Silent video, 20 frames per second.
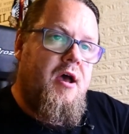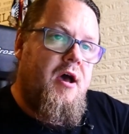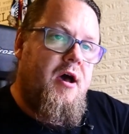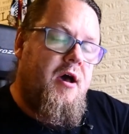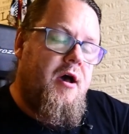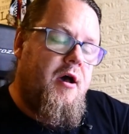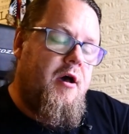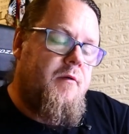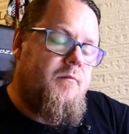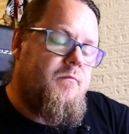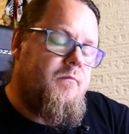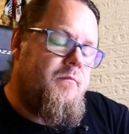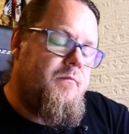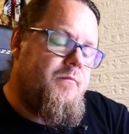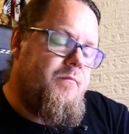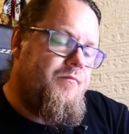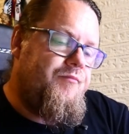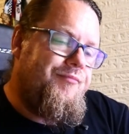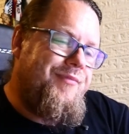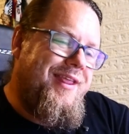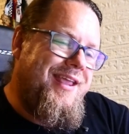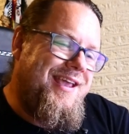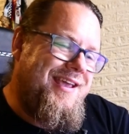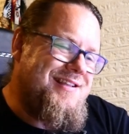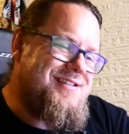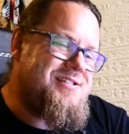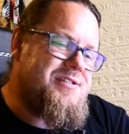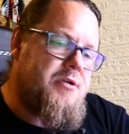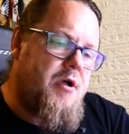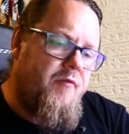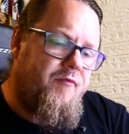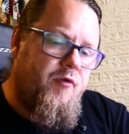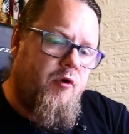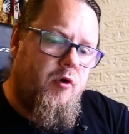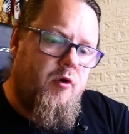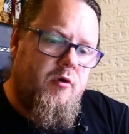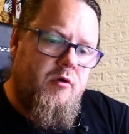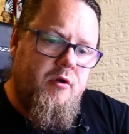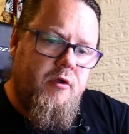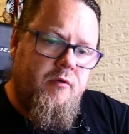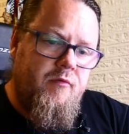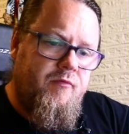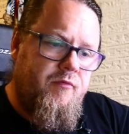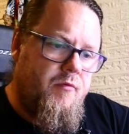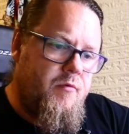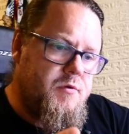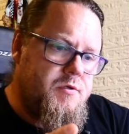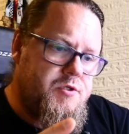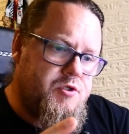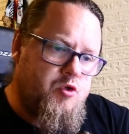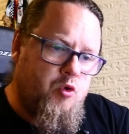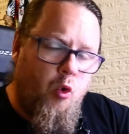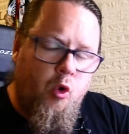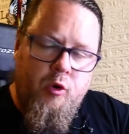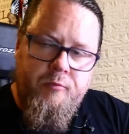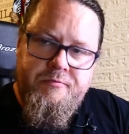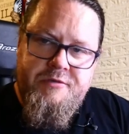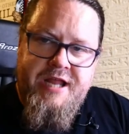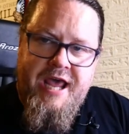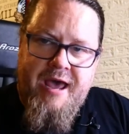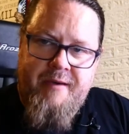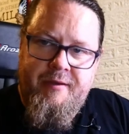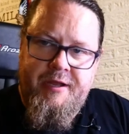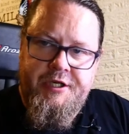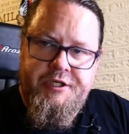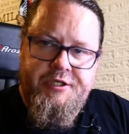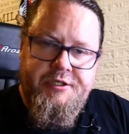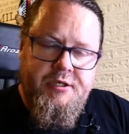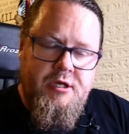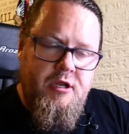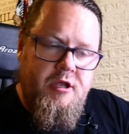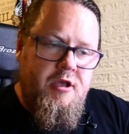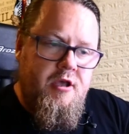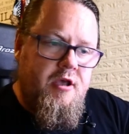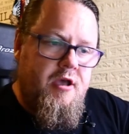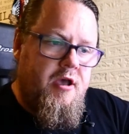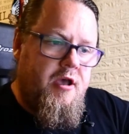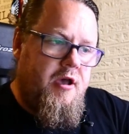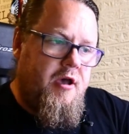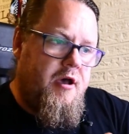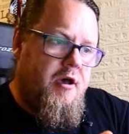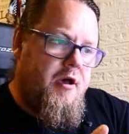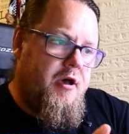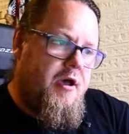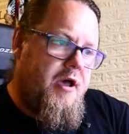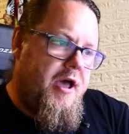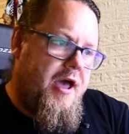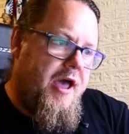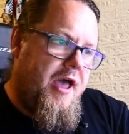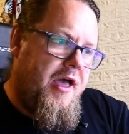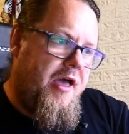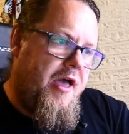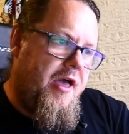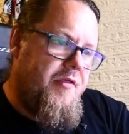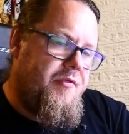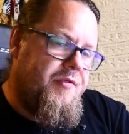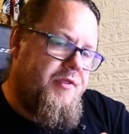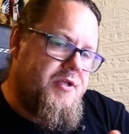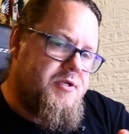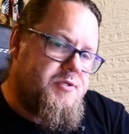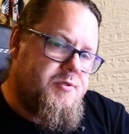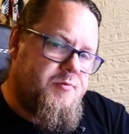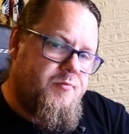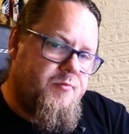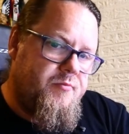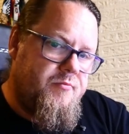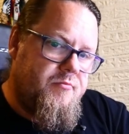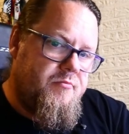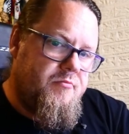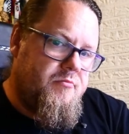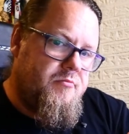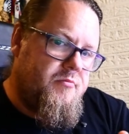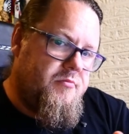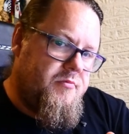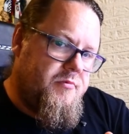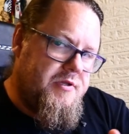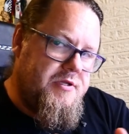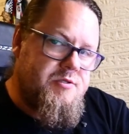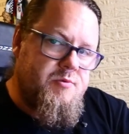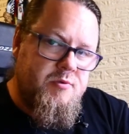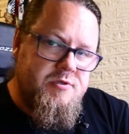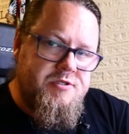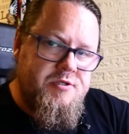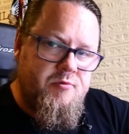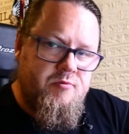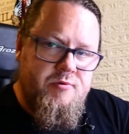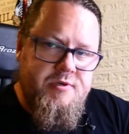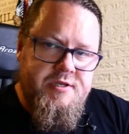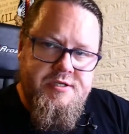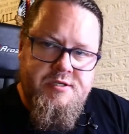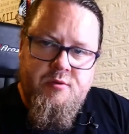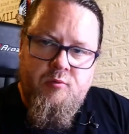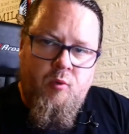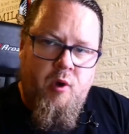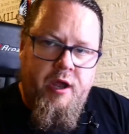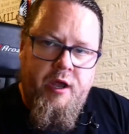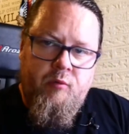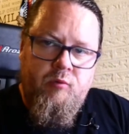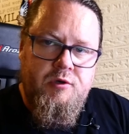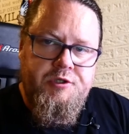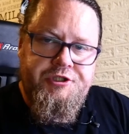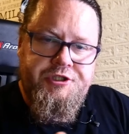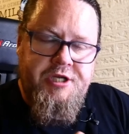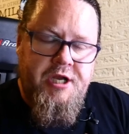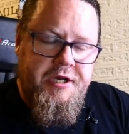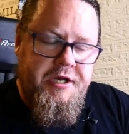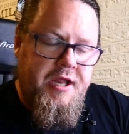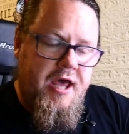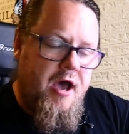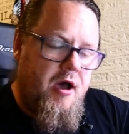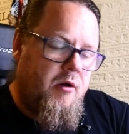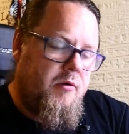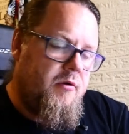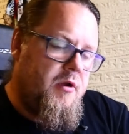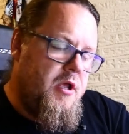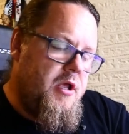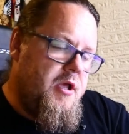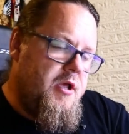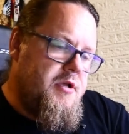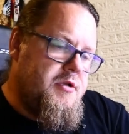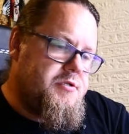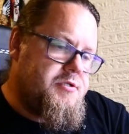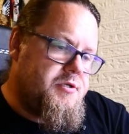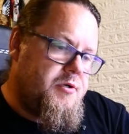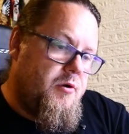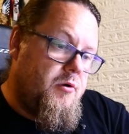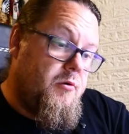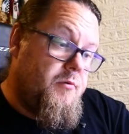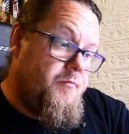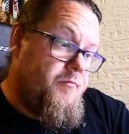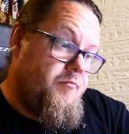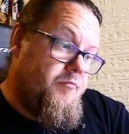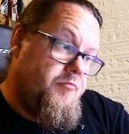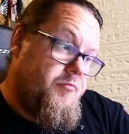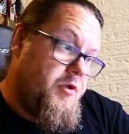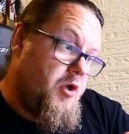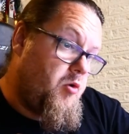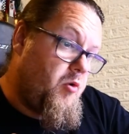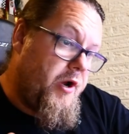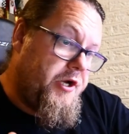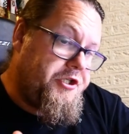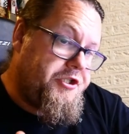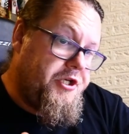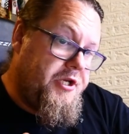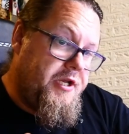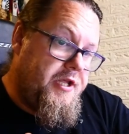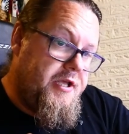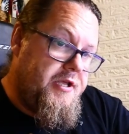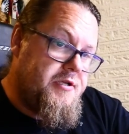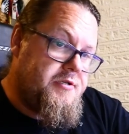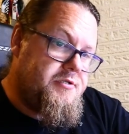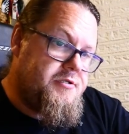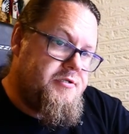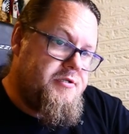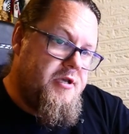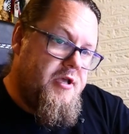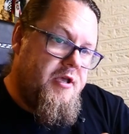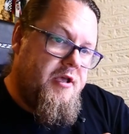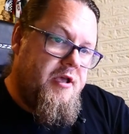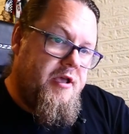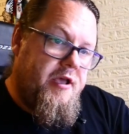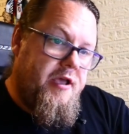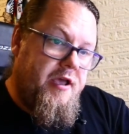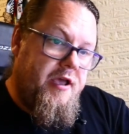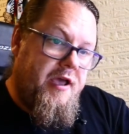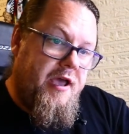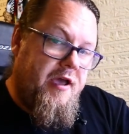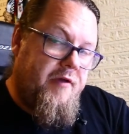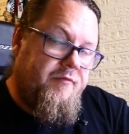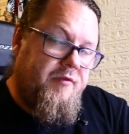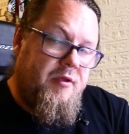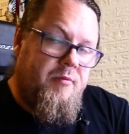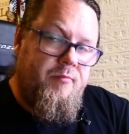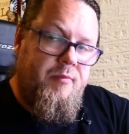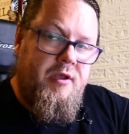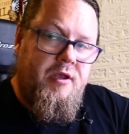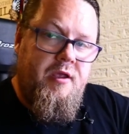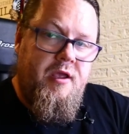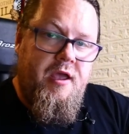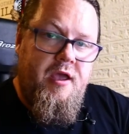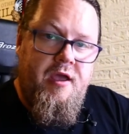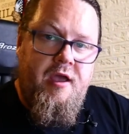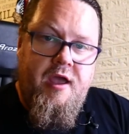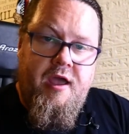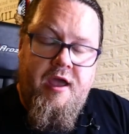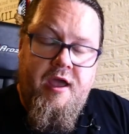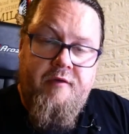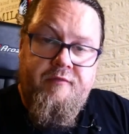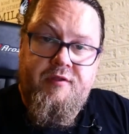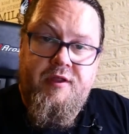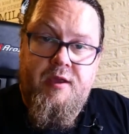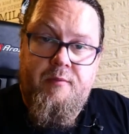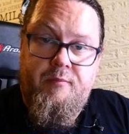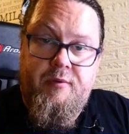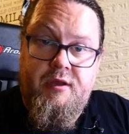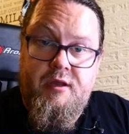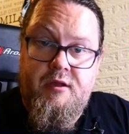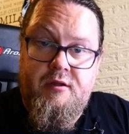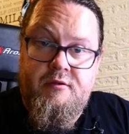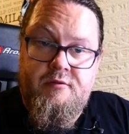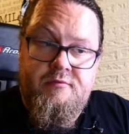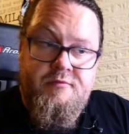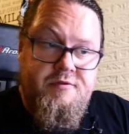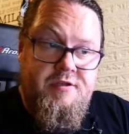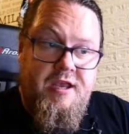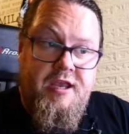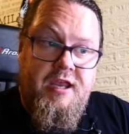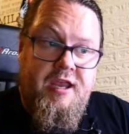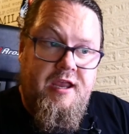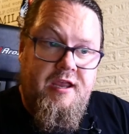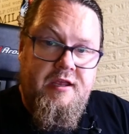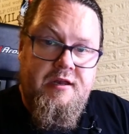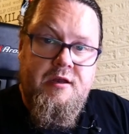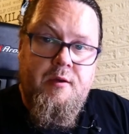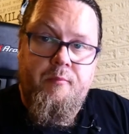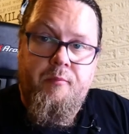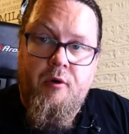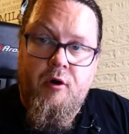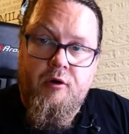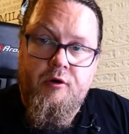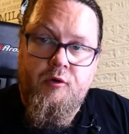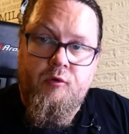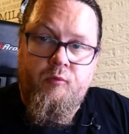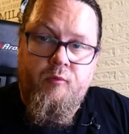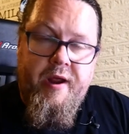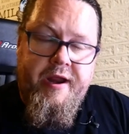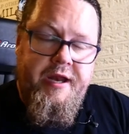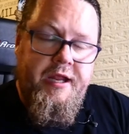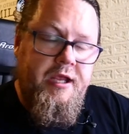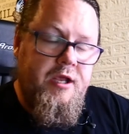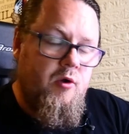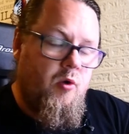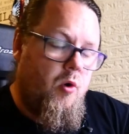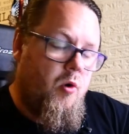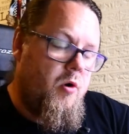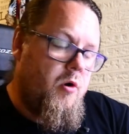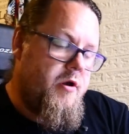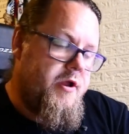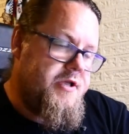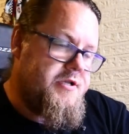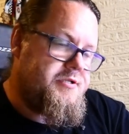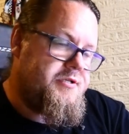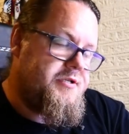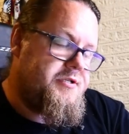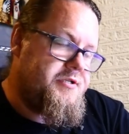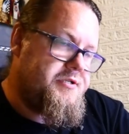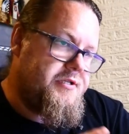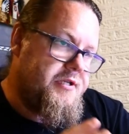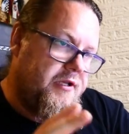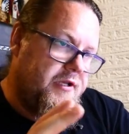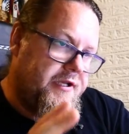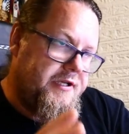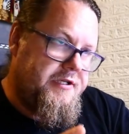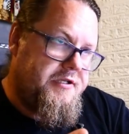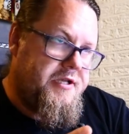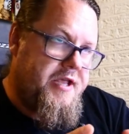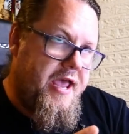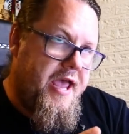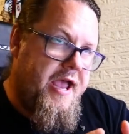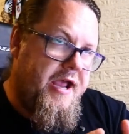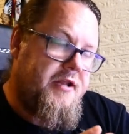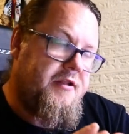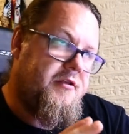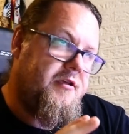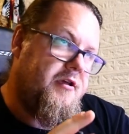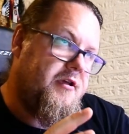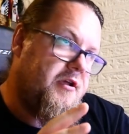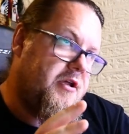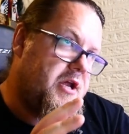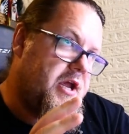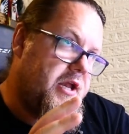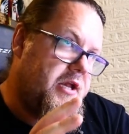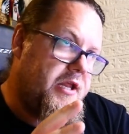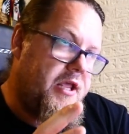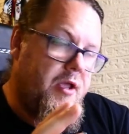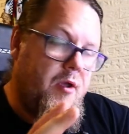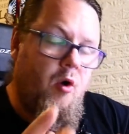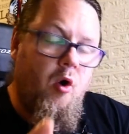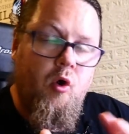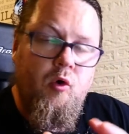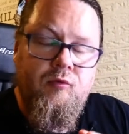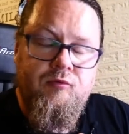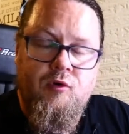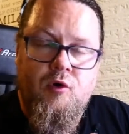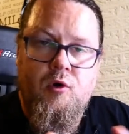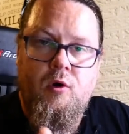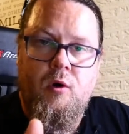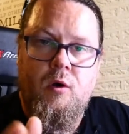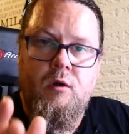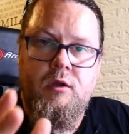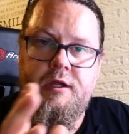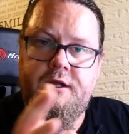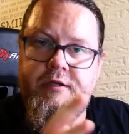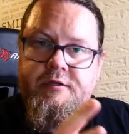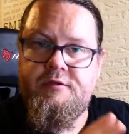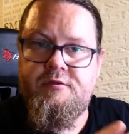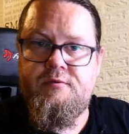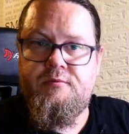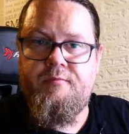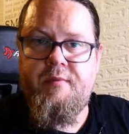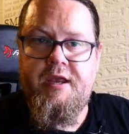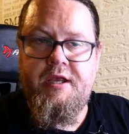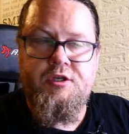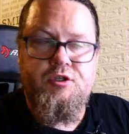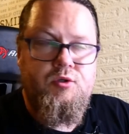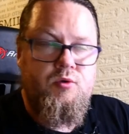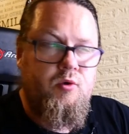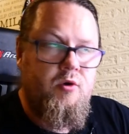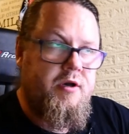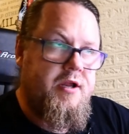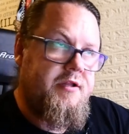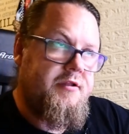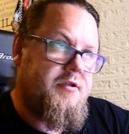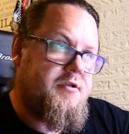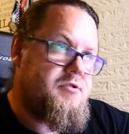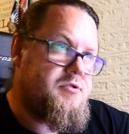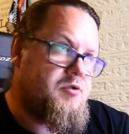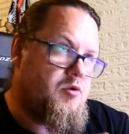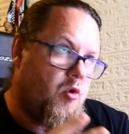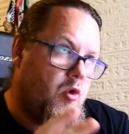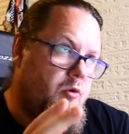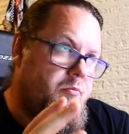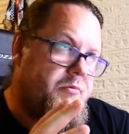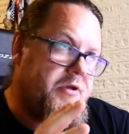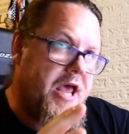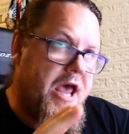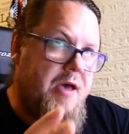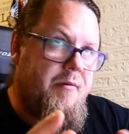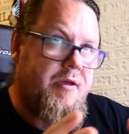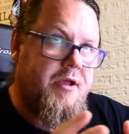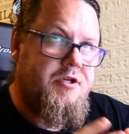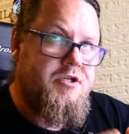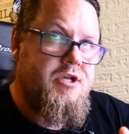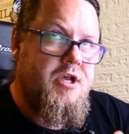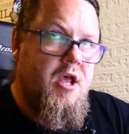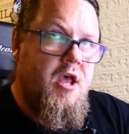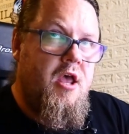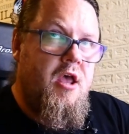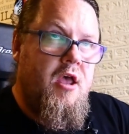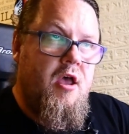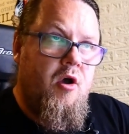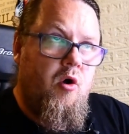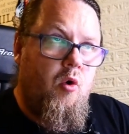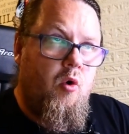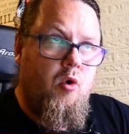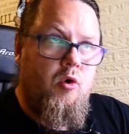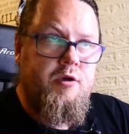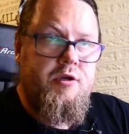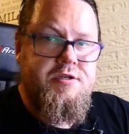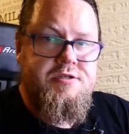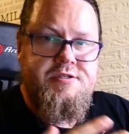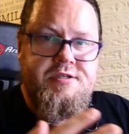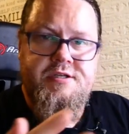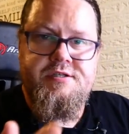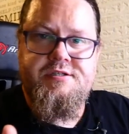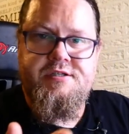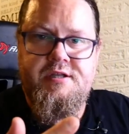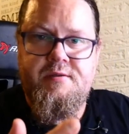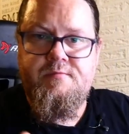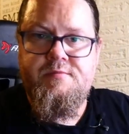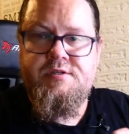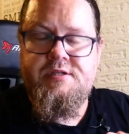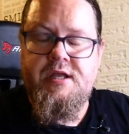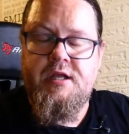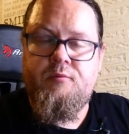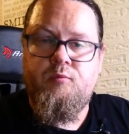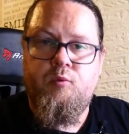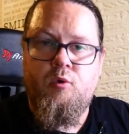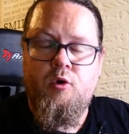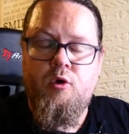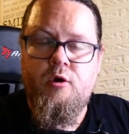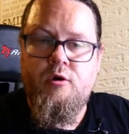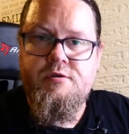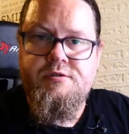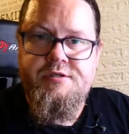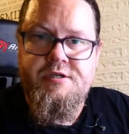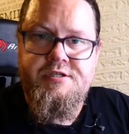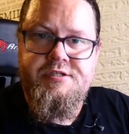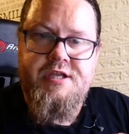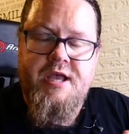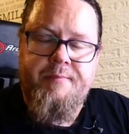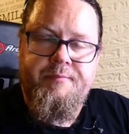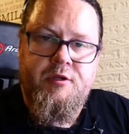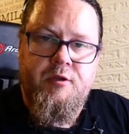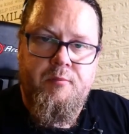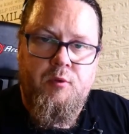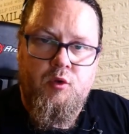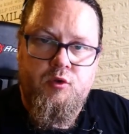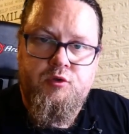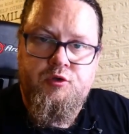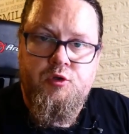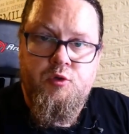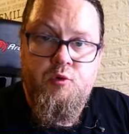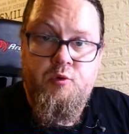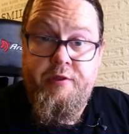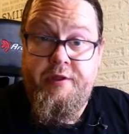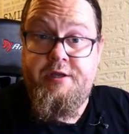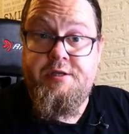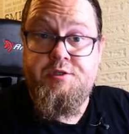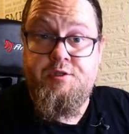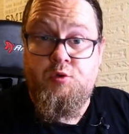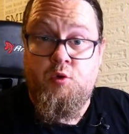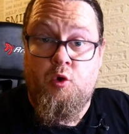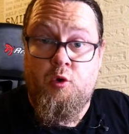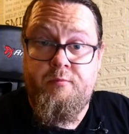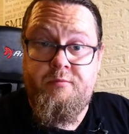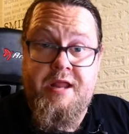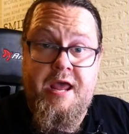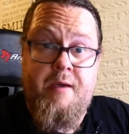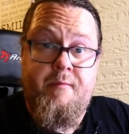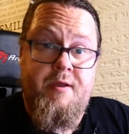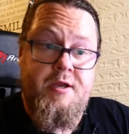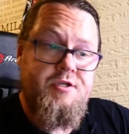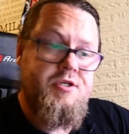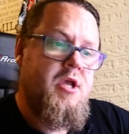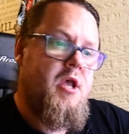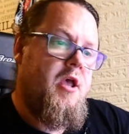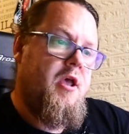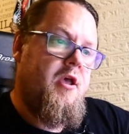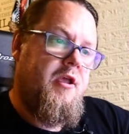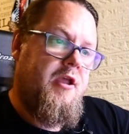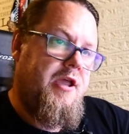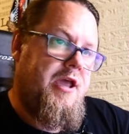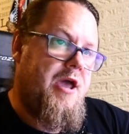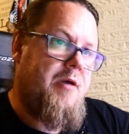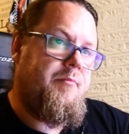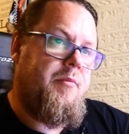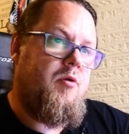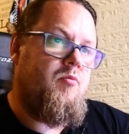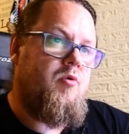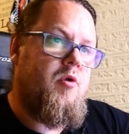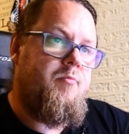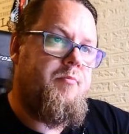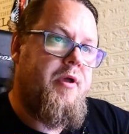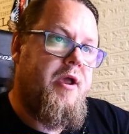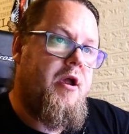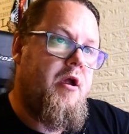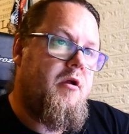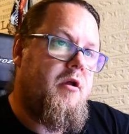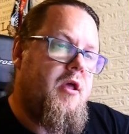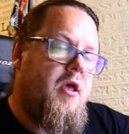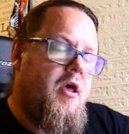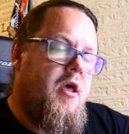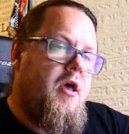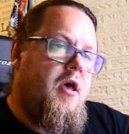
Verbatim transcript: Um, it suffered storm damage, uh, and this this was the reason why it was shut down. So the question is uh, have they be uh, have they been taking it apart already or is it still intact uh, can they overhaul it to make sure that the storm damage or the systems that were susceptible to this storm damage can be repaired